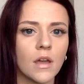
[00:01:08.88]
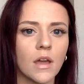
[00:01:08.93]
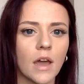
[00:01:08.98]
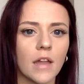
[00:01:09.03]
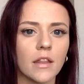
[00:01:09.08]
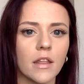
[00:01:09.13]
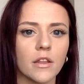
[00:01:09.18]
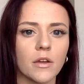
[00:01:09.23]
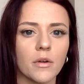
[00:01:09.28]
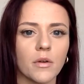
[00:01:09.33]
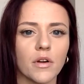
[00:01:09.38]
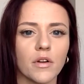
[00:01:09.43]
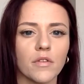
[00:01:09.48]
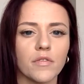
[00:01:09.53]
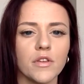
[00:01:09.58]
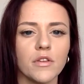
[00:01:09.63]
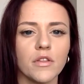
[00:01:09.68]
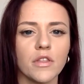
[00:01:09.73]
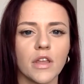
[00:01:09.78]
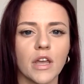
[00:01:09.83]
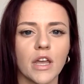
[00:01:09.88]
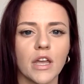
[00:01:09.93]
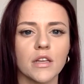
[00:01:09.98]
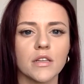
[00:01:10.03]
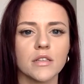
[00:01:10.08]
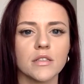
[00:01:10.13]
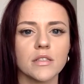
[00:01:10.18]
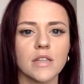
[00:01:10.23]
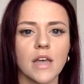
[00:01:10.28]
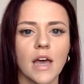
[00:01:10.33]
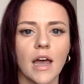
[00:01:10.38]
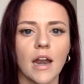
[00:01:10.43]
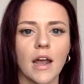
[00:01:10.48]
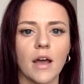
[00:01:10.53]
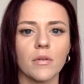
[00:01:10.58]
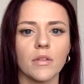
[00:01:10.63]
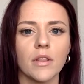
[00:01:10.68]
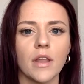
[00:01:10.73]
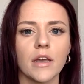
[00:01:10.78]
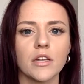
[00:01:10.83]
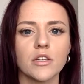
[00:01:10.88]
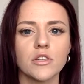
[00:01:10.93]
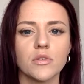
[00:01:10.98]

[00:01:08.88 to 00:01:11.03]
And then there were a few things that I would like